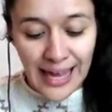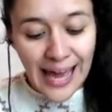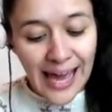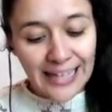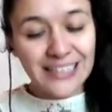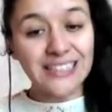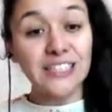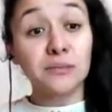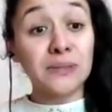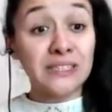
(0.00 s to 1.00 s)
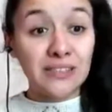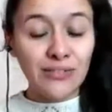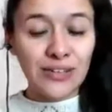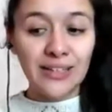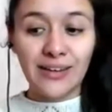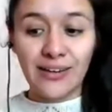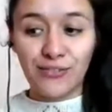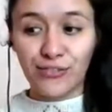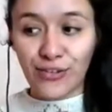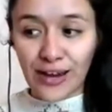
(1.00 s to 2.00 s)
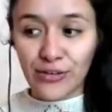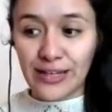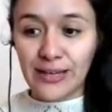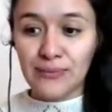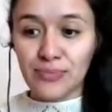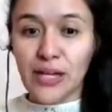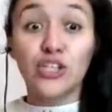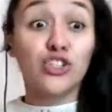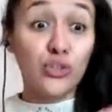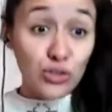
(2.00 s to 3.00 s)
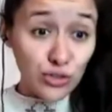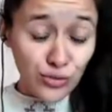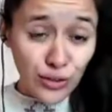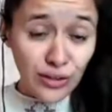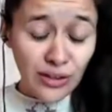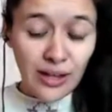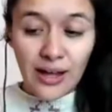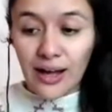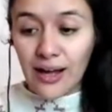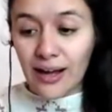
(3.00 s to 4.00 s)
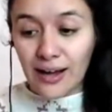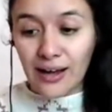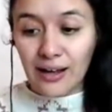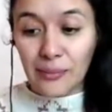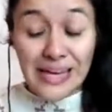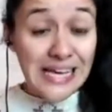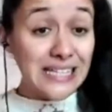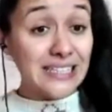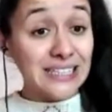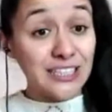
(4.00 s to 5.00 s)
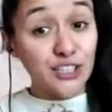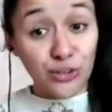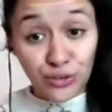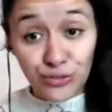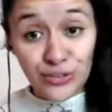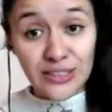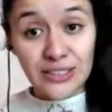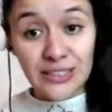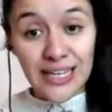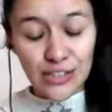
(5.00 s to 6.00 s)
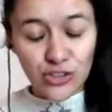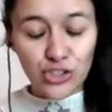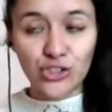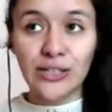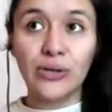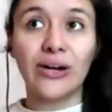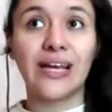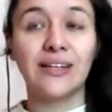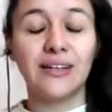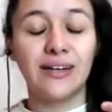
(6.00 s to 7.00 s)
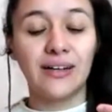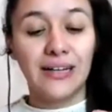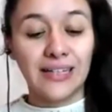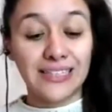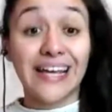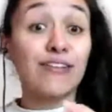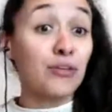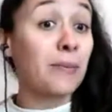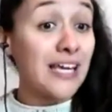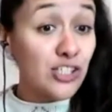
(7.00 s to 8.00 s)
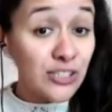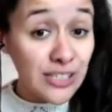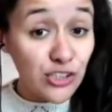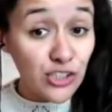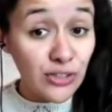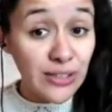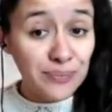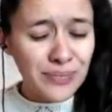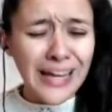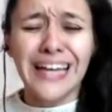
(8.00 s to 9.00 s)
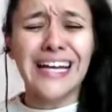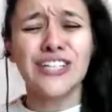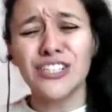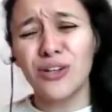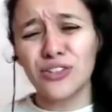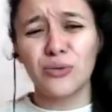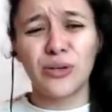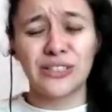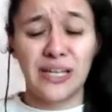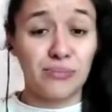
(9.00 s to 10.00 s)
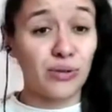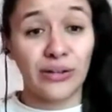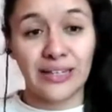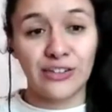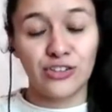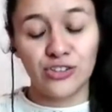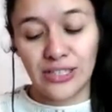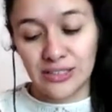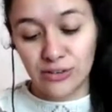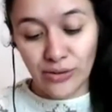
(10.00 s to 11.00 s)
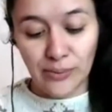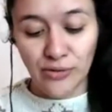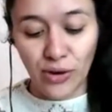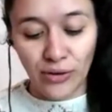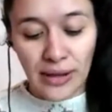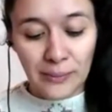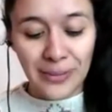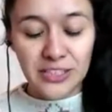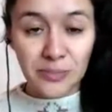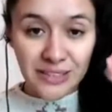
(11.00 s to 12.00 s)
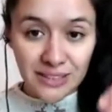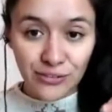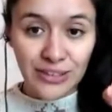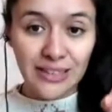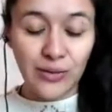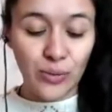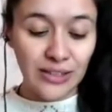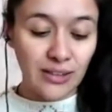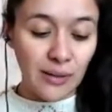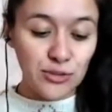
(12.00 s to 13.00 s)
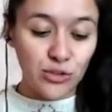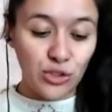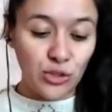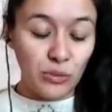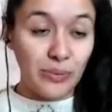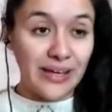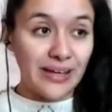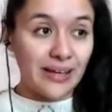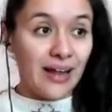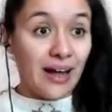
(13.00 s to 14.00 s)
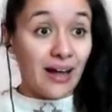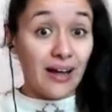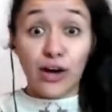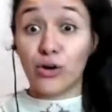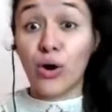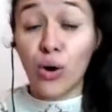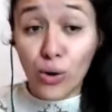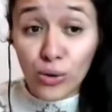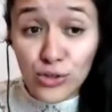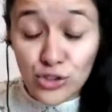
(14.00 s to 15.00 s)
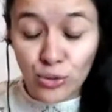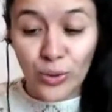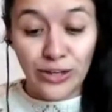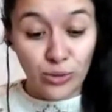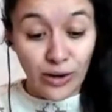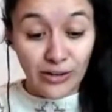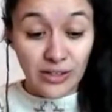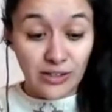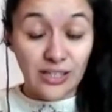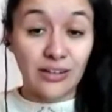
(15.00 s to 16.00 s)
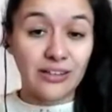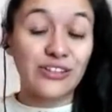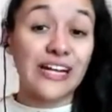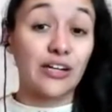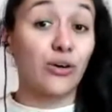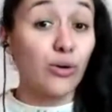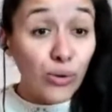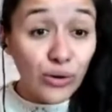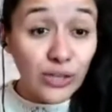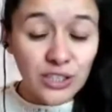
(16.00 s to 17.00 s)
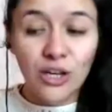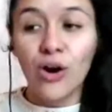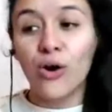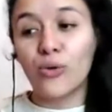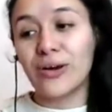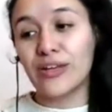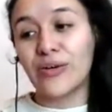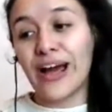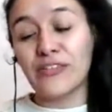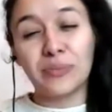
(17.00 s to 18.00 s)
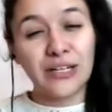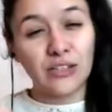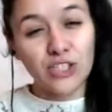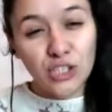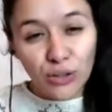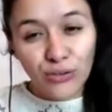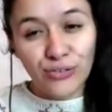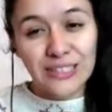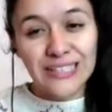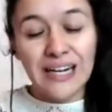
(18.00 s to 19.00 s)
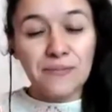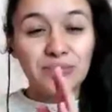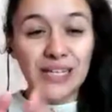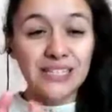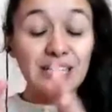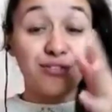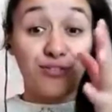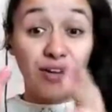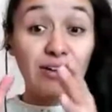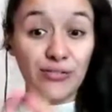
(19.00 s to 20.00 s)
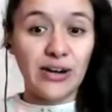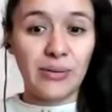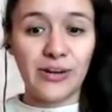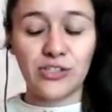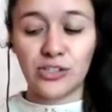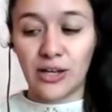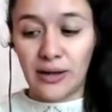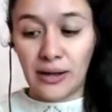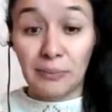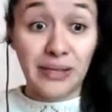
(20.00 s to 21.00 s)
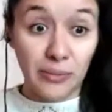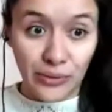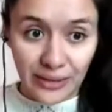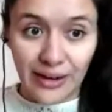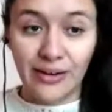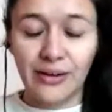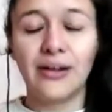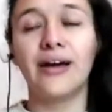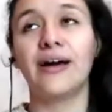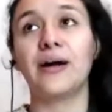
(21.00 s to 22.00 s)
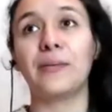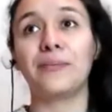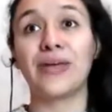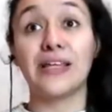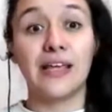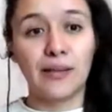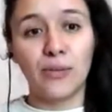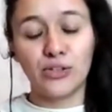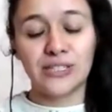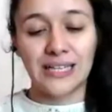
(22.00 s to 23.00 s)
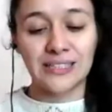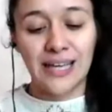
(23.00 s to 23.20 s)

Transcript: And this is specifically very useful in the service industry, or in the, let's say, information industry. It actually also works in product industries, don't get me wrong, but specifically when it comes to you being a coach, or whether you are creating a course, or whether you have a particular service, this is very, very much applicable there. In the most sense.